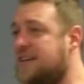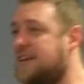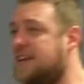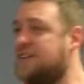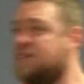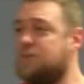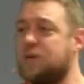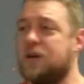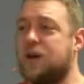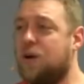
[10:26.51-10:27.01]

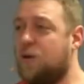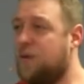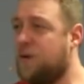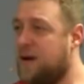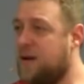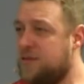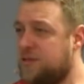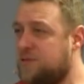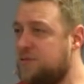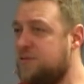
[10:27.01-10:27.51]
As we go
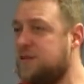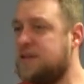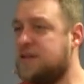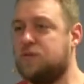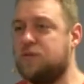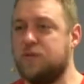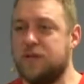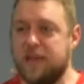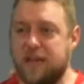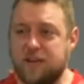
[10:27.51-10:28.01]
on through the
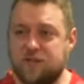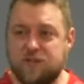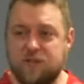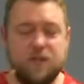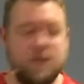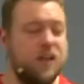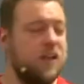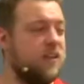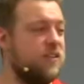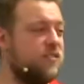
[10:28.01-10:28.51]
creation
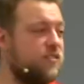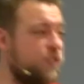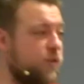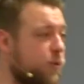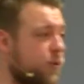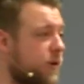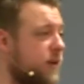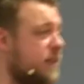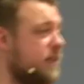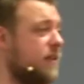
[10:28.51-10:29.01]

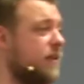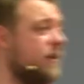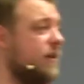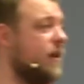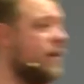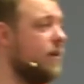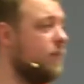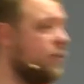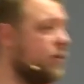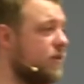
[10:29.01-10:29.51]
story in the
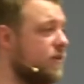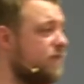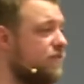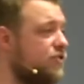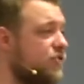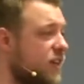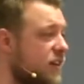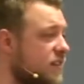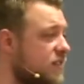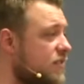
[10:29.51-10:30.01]
book of
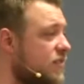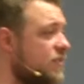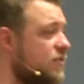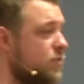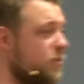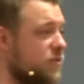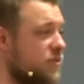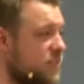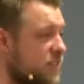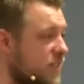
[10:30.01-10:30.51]
Genesis,
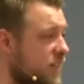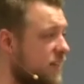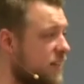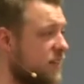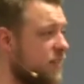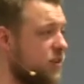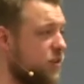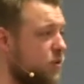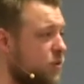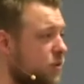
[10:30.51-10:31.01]
we'll see that
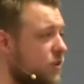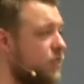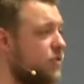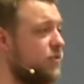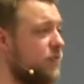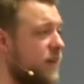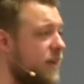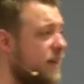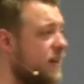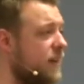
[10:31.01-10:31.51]
the Lord
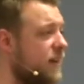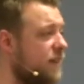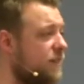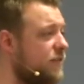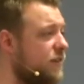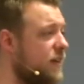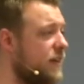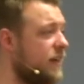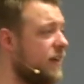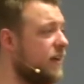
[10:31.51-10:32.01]
created
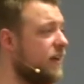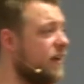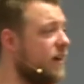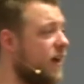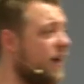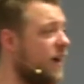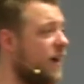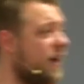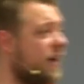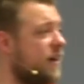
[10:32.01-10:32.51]
every
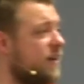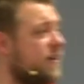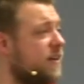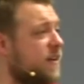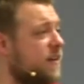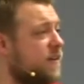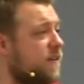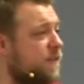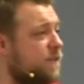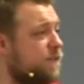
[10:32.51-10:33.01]

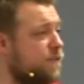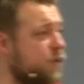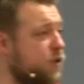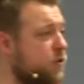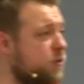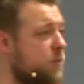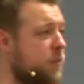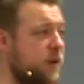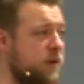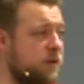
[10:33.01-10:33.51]

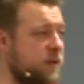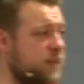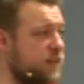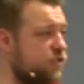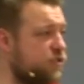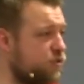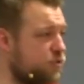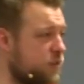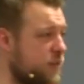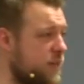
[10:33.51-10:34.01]
fruit-bearing
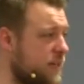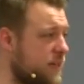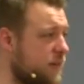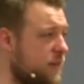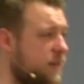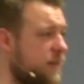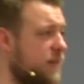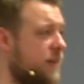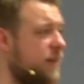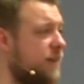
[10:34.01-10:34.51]

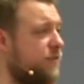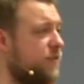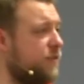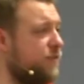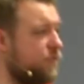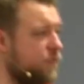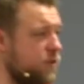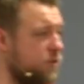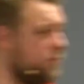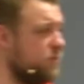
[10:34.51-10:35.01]
tree and every
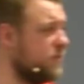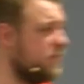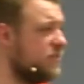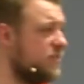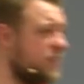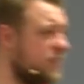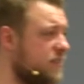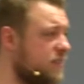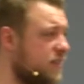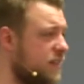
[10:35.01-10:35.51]
fruit with
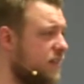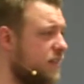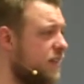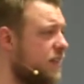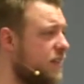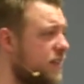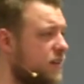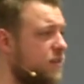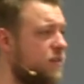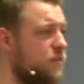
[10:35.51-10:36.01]
seeds in it that
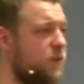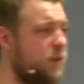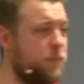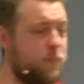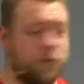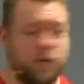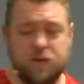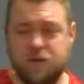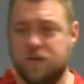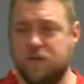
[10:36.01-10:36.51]
they could
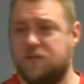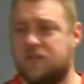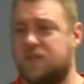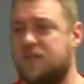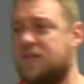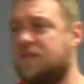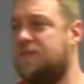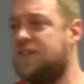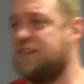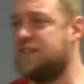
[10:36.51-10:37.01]
reproduce, and
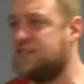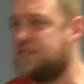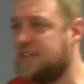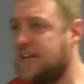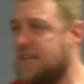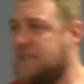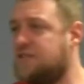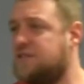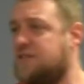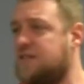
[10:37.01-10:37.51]
the
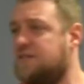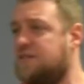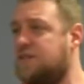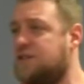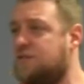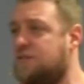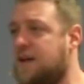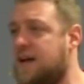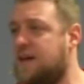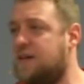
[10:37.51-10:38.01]
vegetation of the
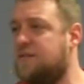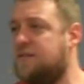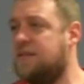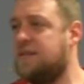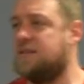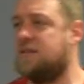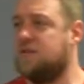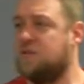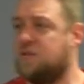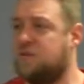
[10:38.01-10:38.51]
ground, and that
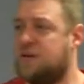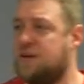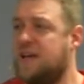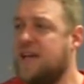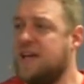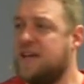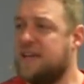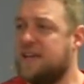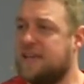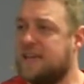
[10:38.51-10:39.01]
the Lord
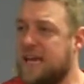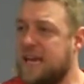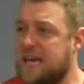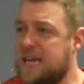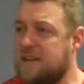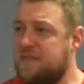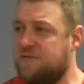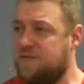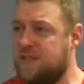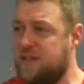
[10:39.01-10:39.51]

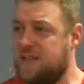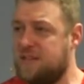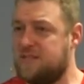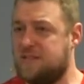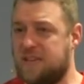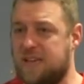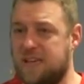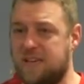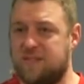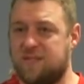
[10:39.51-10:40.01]
gave these
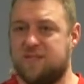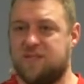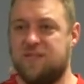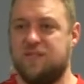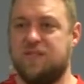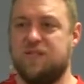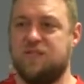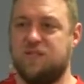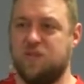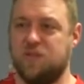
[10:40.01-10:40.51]
gifts
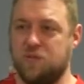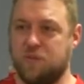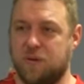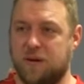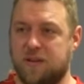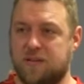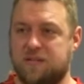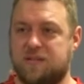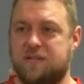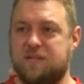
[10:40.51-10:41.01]
to
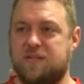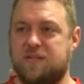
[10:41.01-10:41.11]
us